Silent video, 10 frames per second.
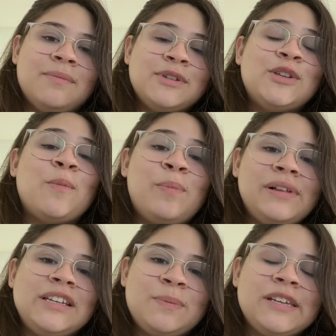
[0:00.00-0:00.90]
So
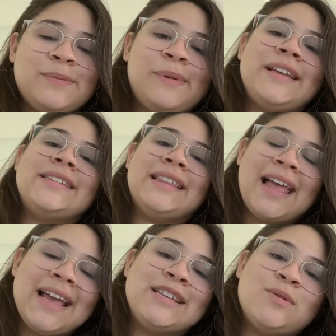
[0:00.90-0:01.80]
please
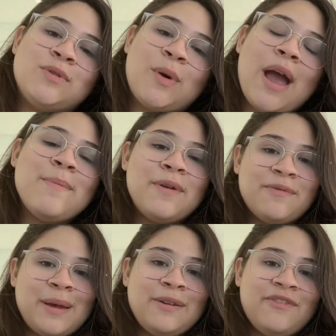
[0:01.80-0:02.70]
like and subscribe if
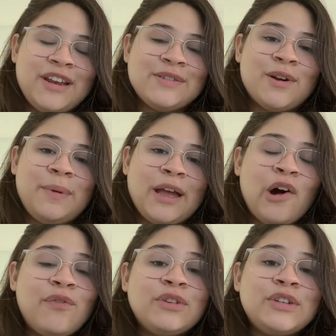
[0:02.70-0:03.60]
my videos are being
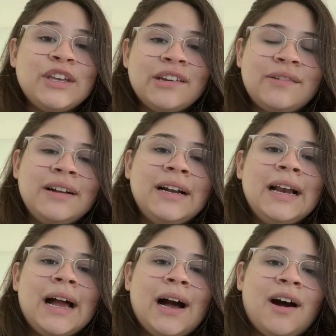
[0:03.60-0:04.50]
helpful to you,
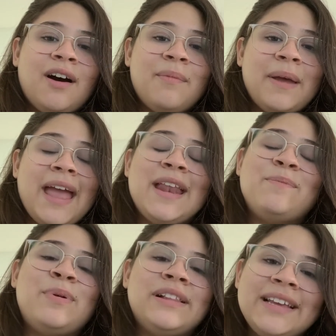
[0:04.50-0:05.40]

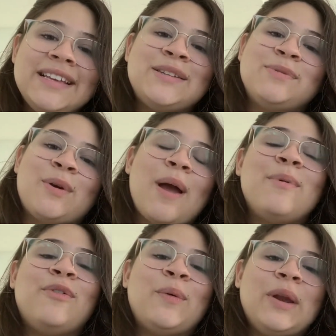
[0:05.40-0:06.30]
and please subscribe
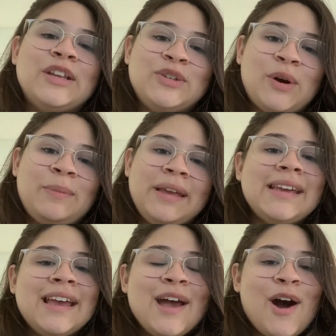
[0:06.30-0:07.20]
if you want to join
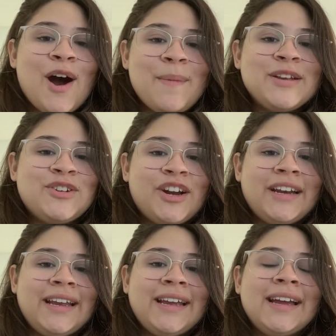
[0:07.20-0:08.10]
me on my
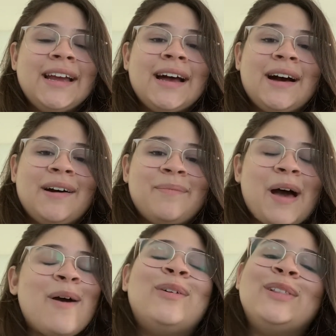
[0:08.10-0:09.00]
journey.
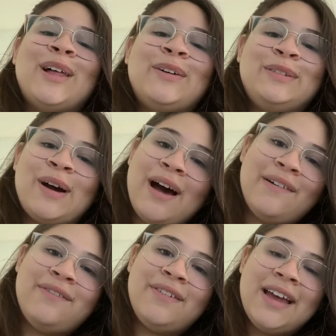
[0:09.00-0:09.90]
I would love to
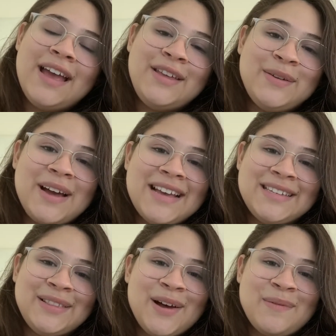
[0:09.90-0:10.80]
have you
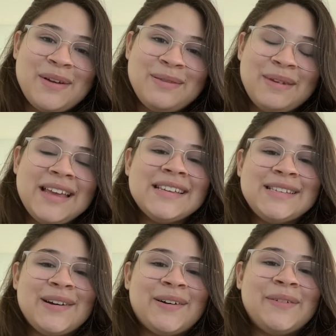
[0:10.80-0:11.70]
guys along with me.
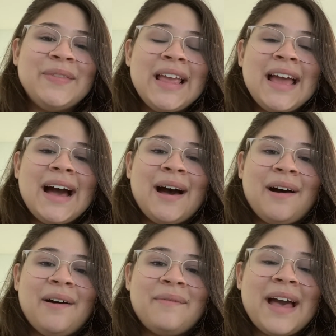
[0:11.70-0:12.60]
So
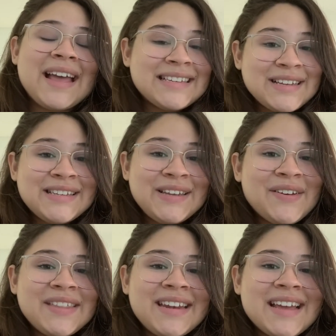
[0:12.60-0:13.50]
I guess I'll see
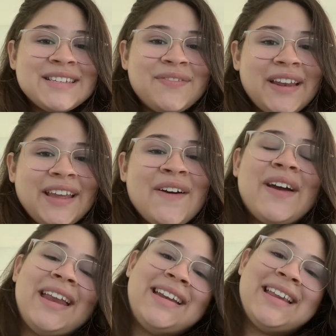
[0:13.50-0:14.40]
you on the next video,
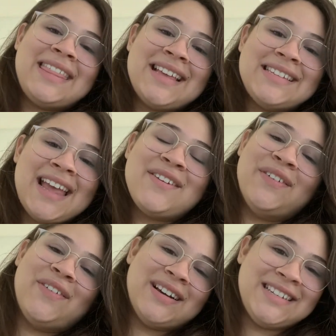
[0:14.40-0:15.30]
and thanks again
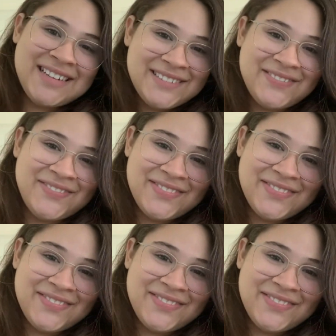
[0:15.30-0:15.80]
for watching.